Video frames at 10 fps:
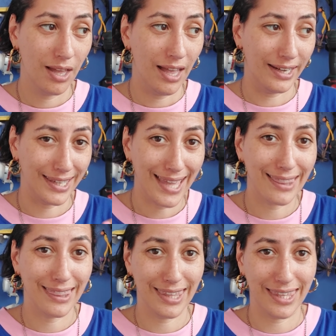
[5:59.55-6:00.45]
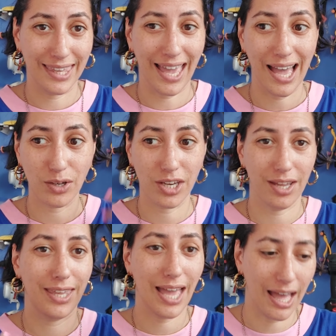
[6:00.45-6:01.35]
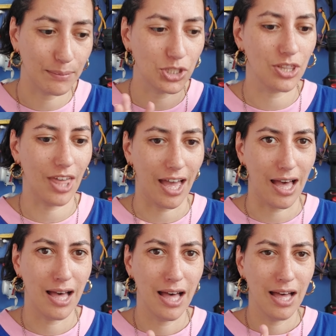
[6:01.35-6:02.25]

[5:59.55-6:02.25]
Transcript: and again thinking, how can I capture that